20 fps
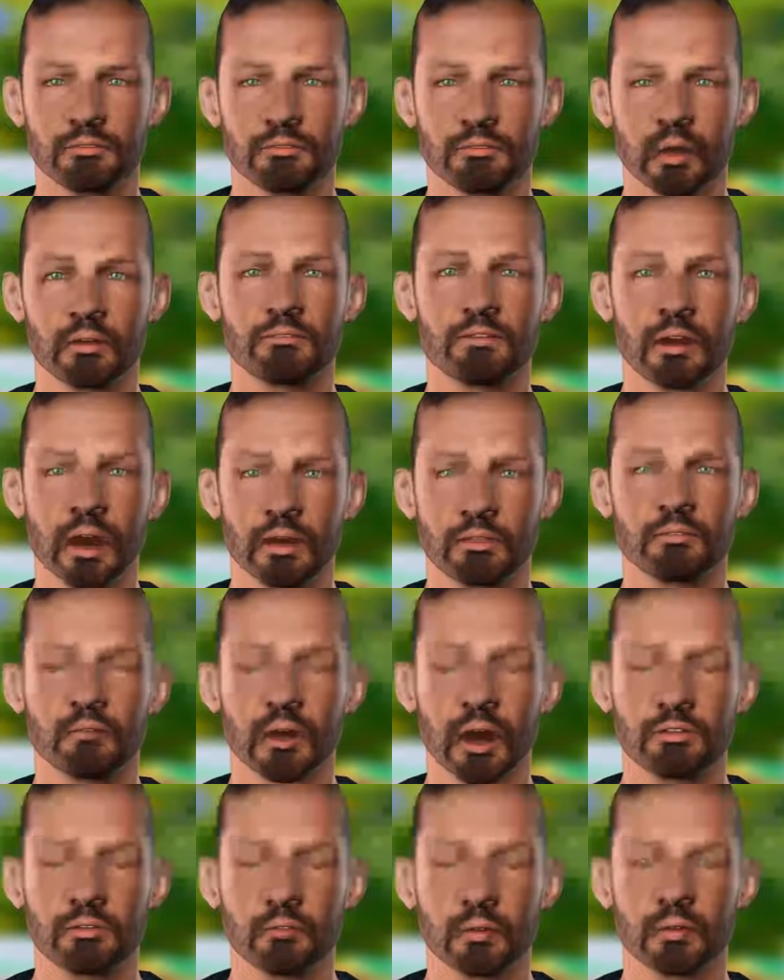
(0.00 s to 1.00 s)
how to
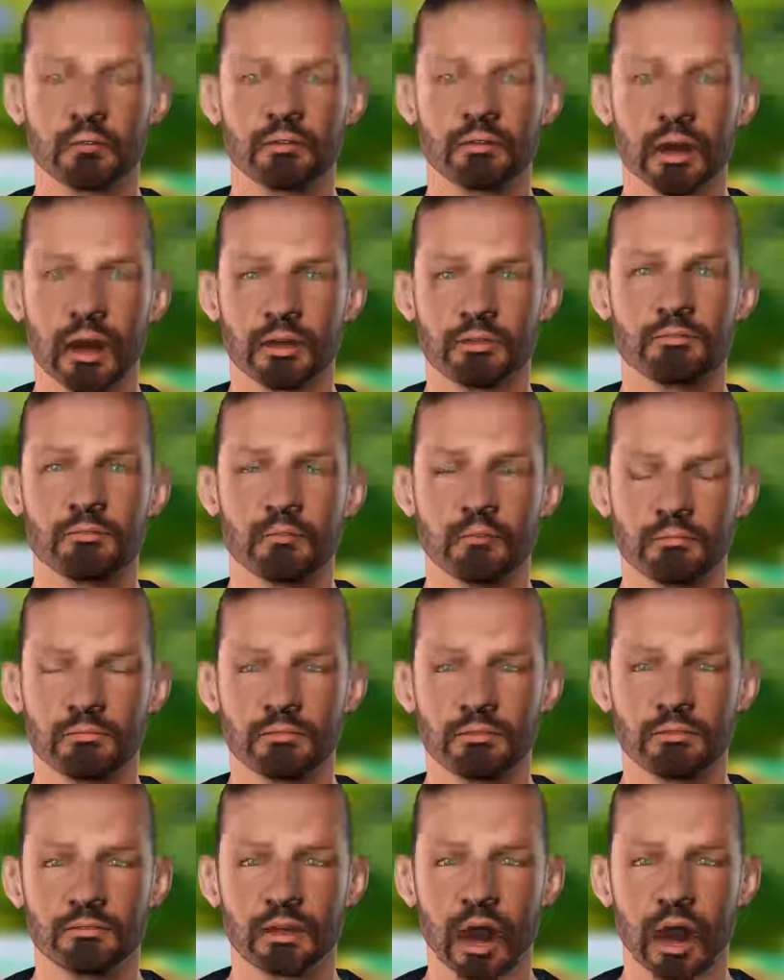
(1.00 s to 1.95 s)
help one another, how to